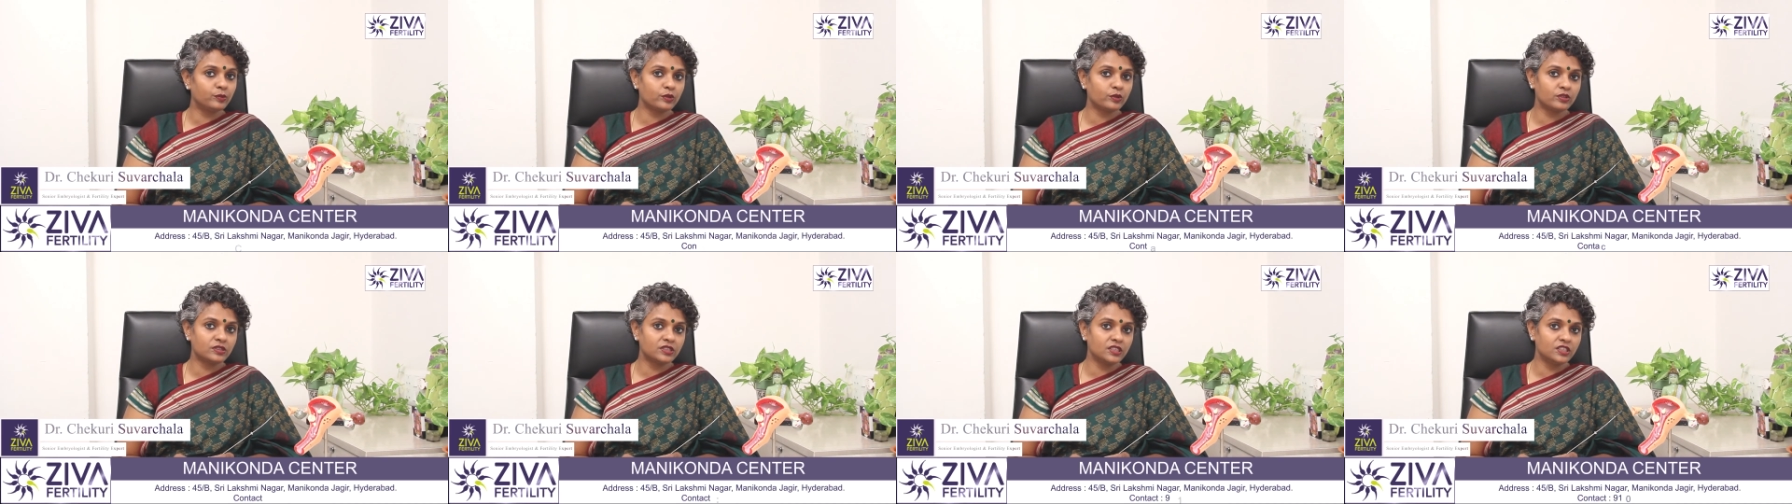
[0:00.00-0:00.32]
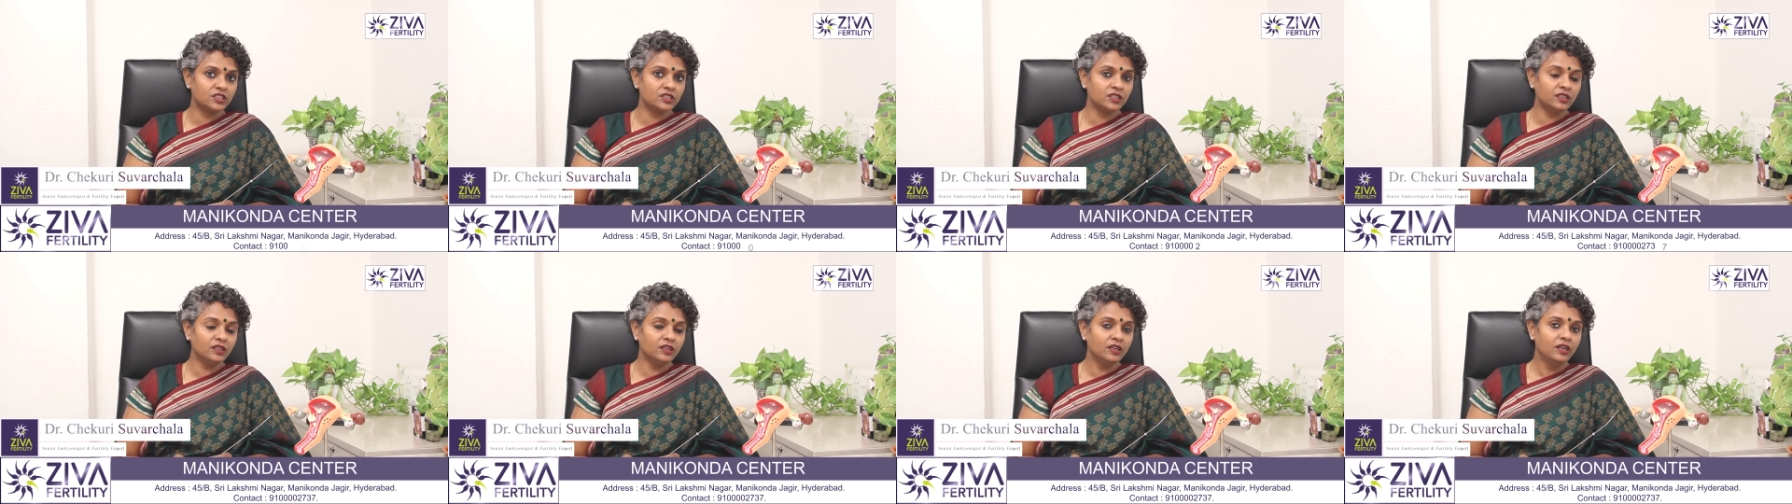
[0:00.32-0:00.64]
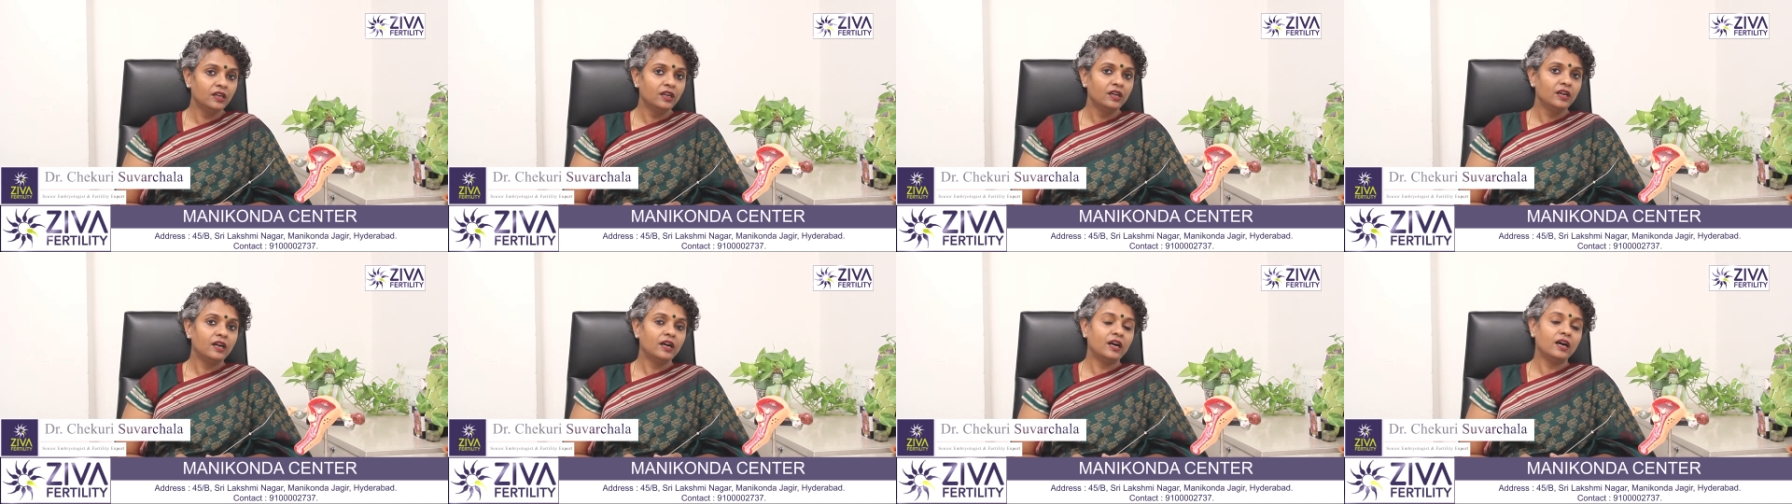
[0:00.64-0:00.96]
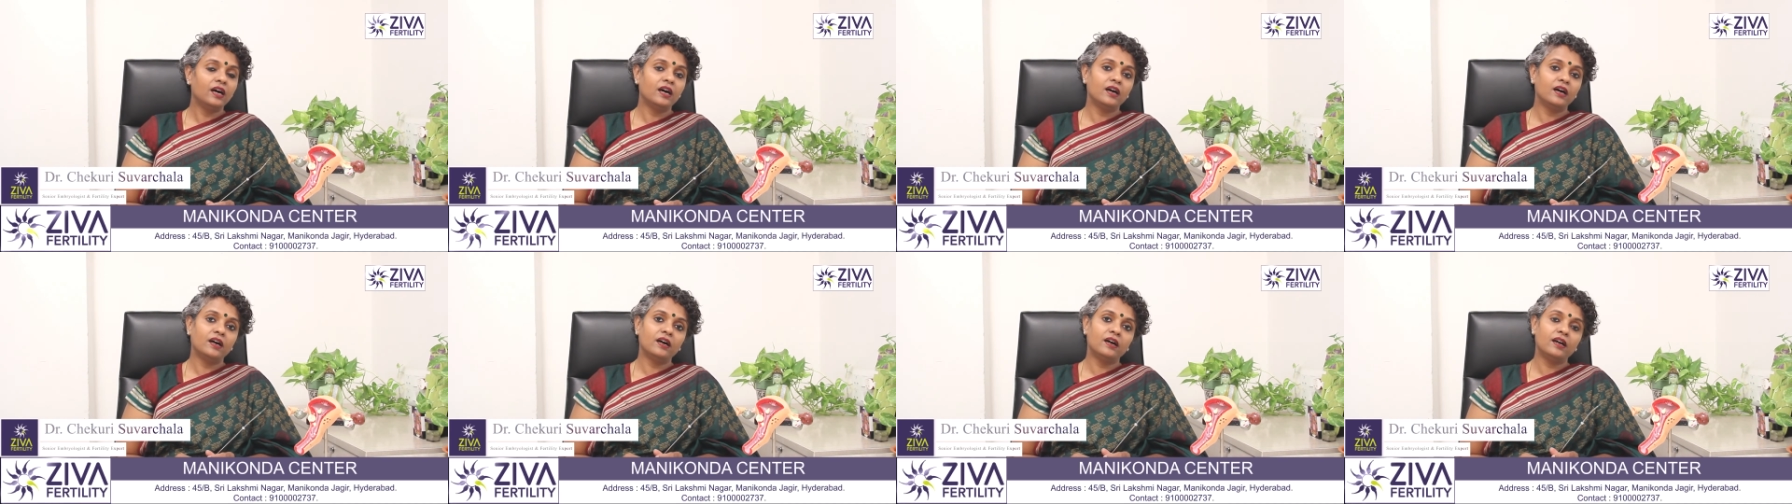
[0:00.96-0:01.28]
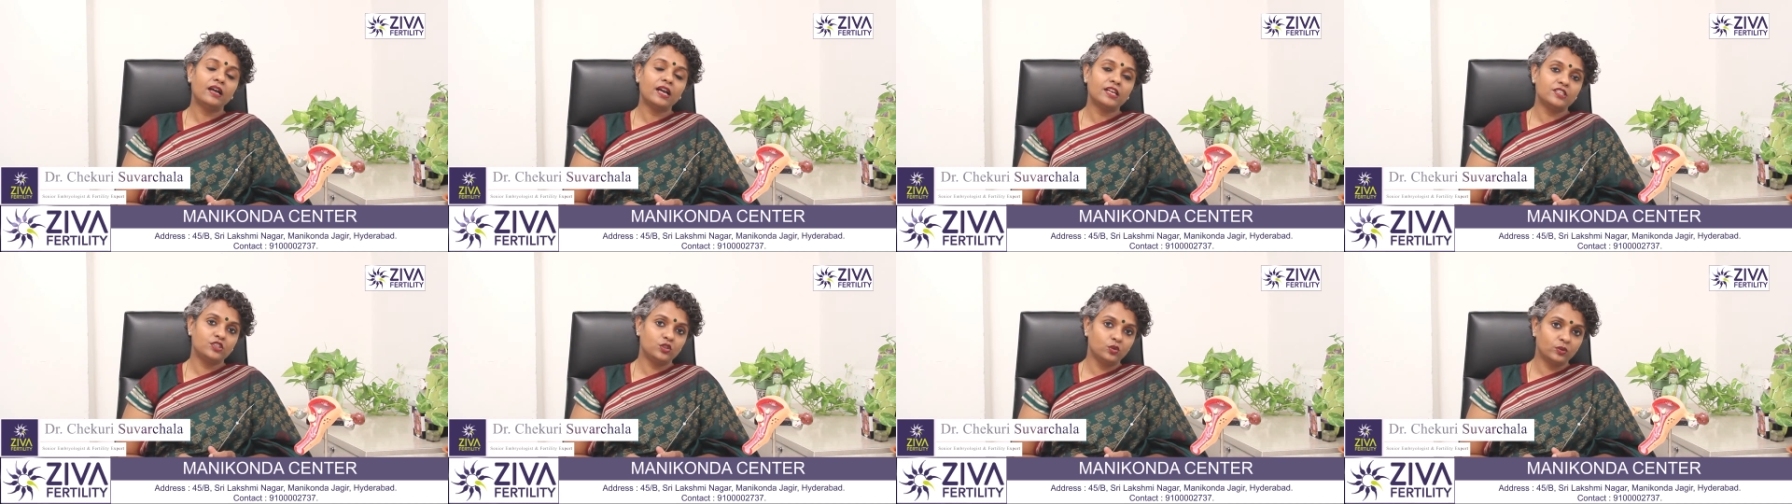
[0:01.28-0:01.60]
procedure,
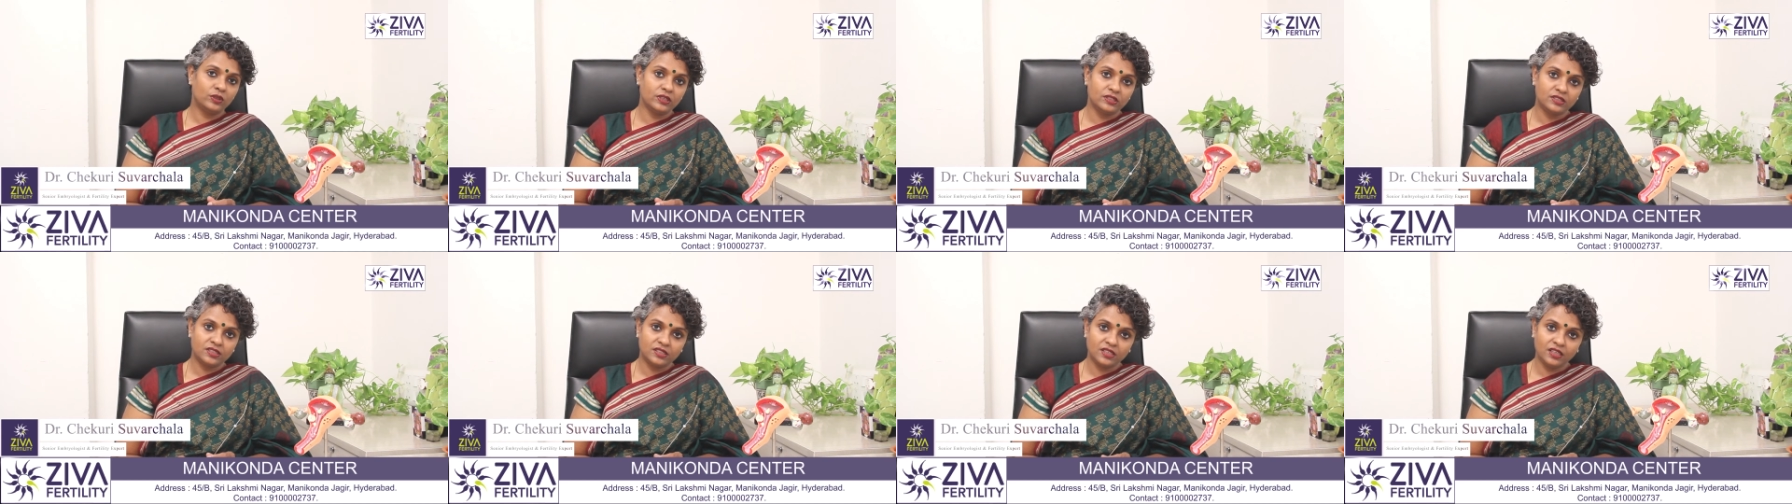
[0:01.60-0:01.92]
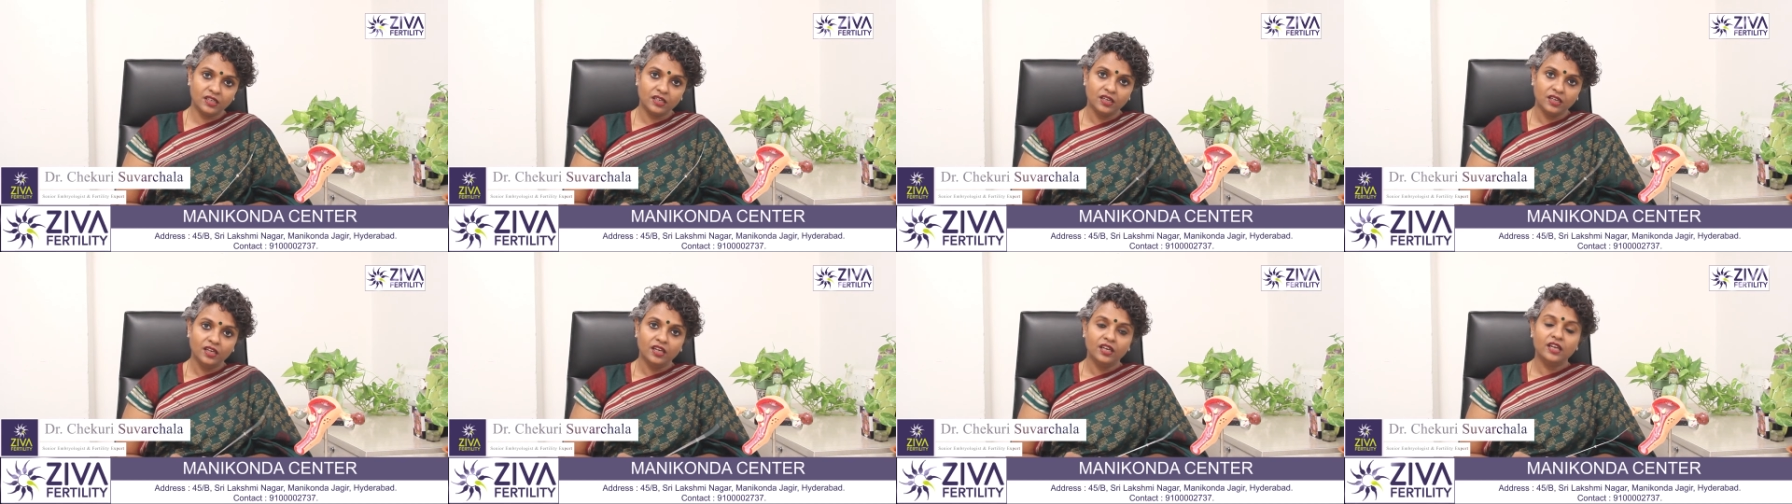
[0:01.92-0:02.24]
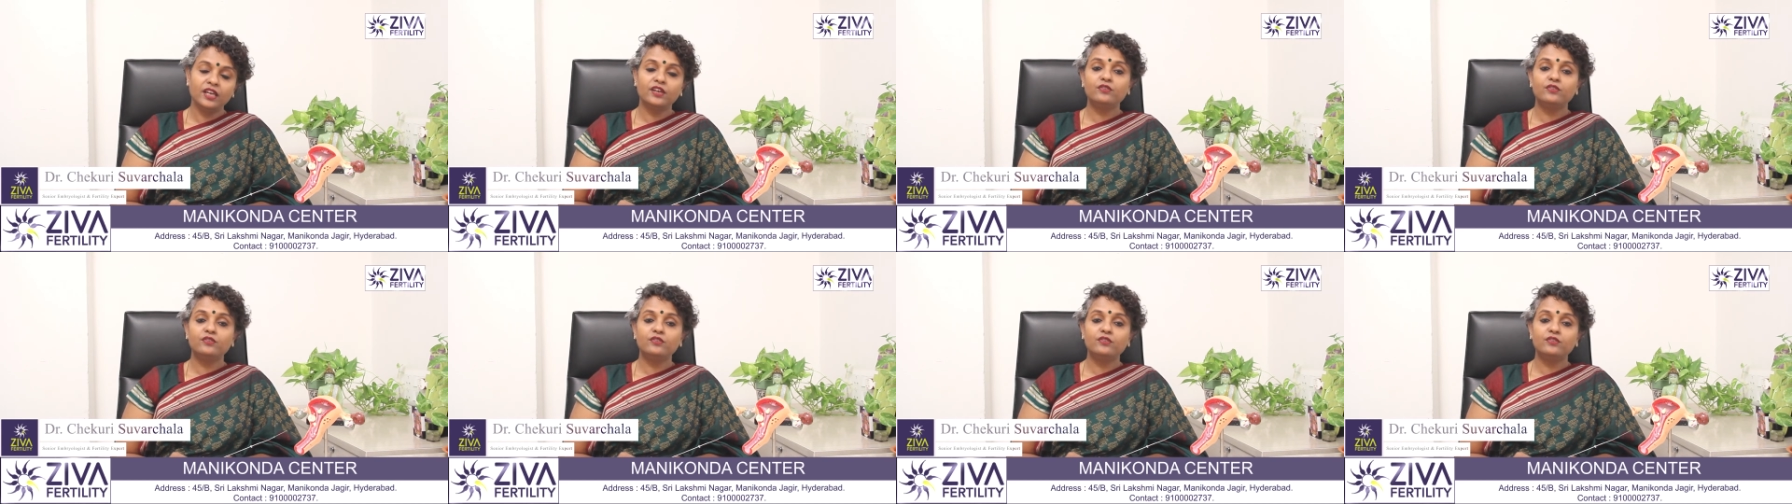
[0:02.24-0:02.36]
as you can see.